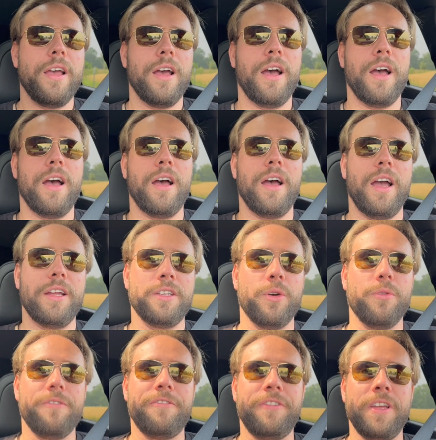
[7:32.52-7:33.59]
I
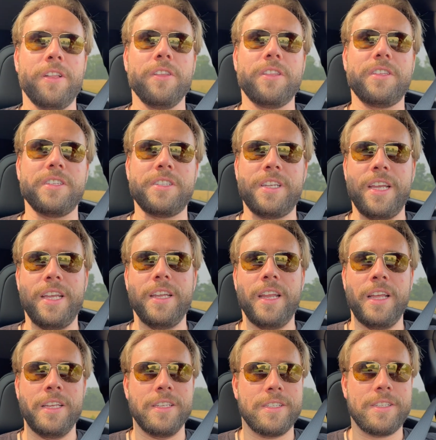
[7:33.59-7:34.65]
don't feel that the seat
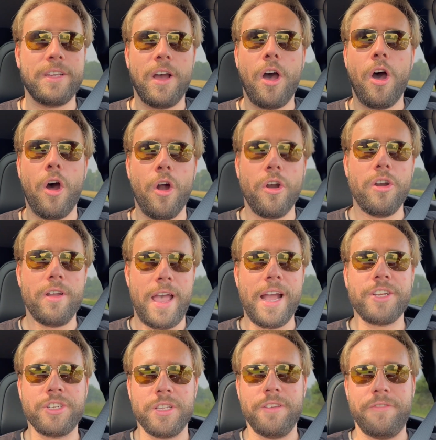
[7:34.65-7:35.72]
is hard. I
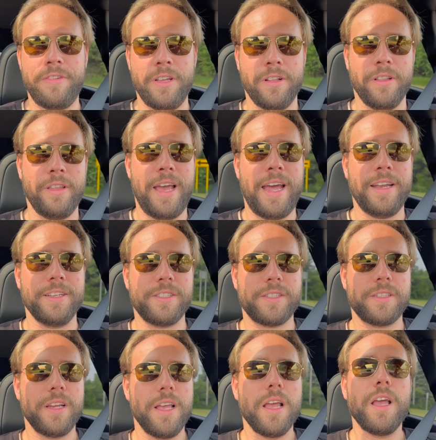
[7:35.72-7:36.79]
actually feel that
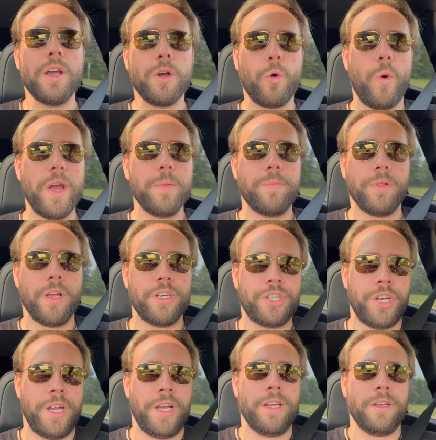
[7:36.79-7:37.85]
it's quite
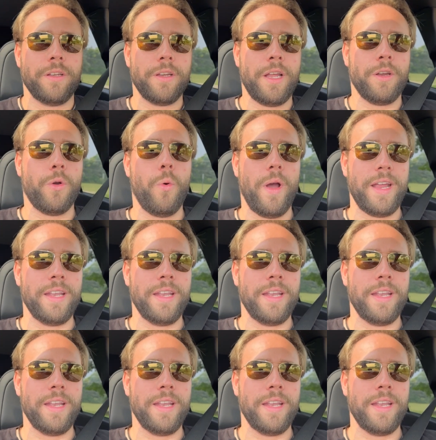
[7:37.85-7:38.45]
plushy and quite